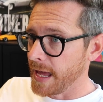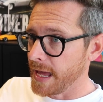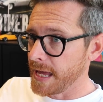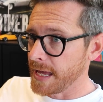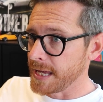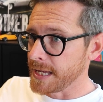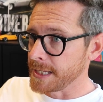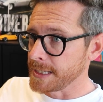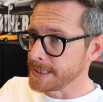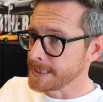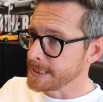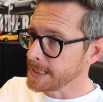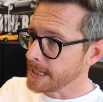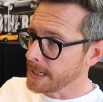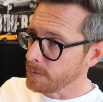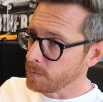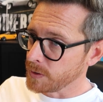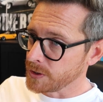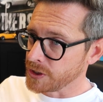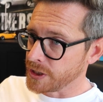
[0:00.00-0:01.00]
and
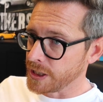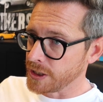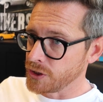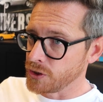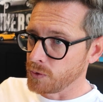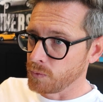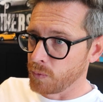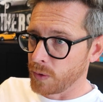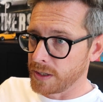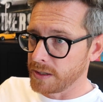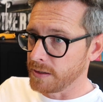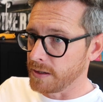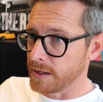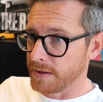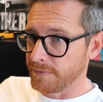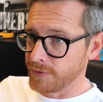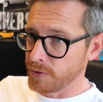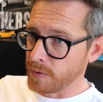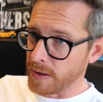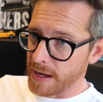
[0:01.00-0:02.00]
in which case you win it
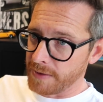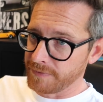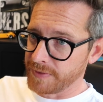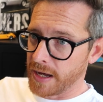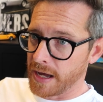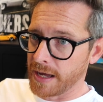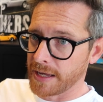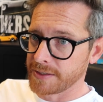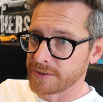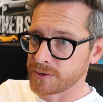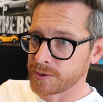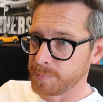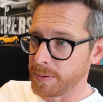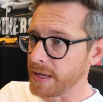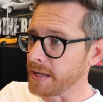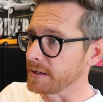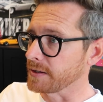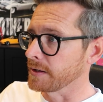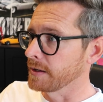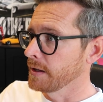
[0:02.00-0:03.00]
if you have the highest
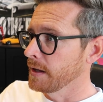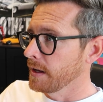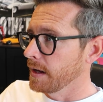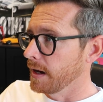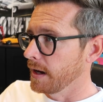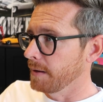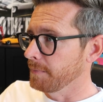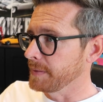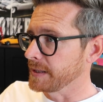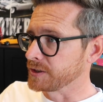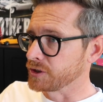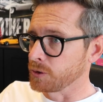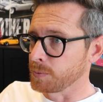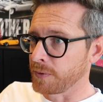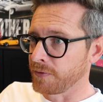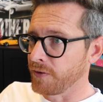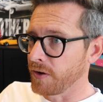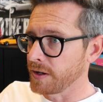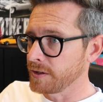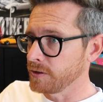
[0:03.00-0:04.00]
spade. It's
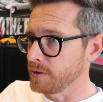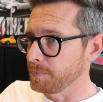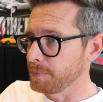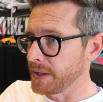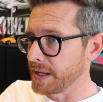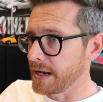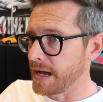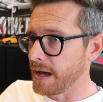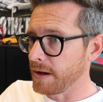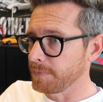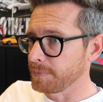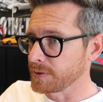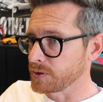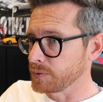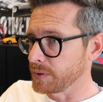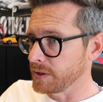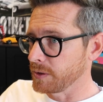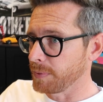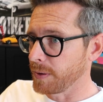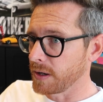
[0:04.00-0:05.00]
super fun. You bid out
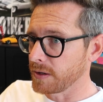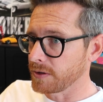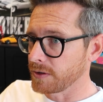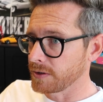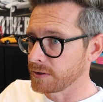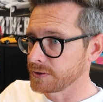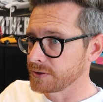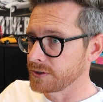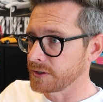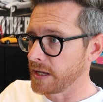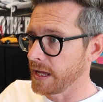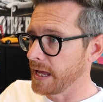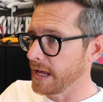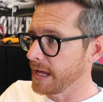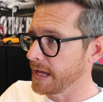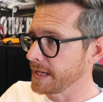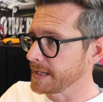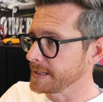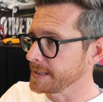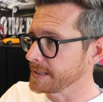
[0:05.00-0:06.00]
between your partners,
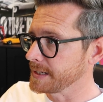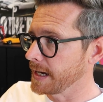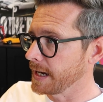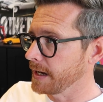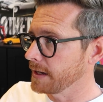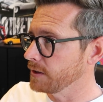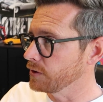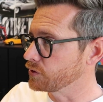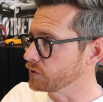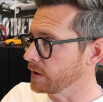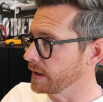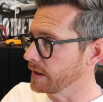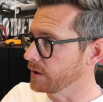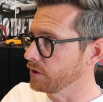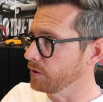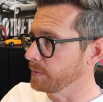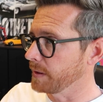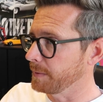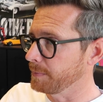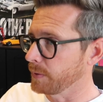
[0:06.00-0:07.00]
and you try to
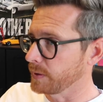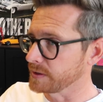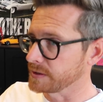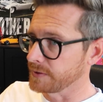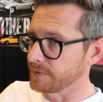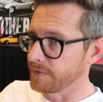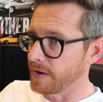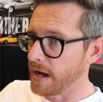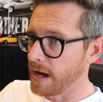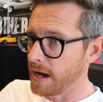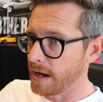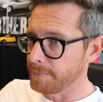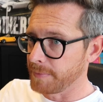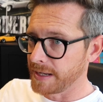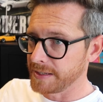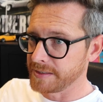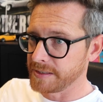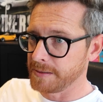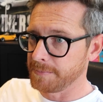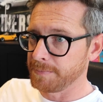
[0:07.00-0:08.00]
accumulate points. If
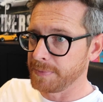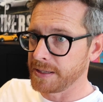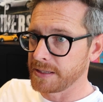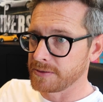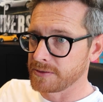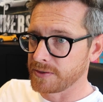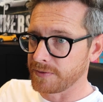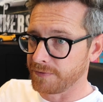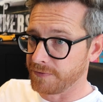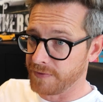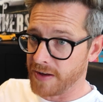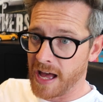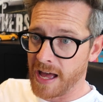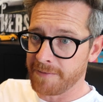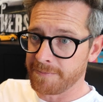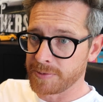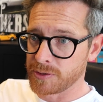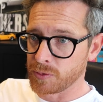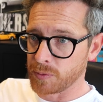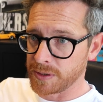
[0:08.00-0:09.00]
my team bids
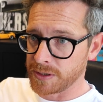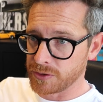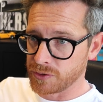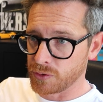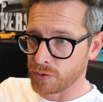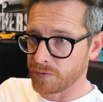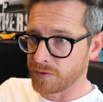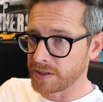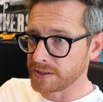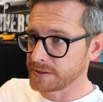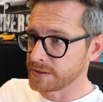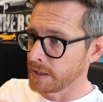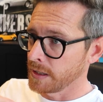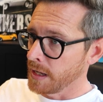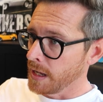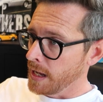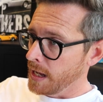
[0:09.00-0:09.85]
five between the two of us,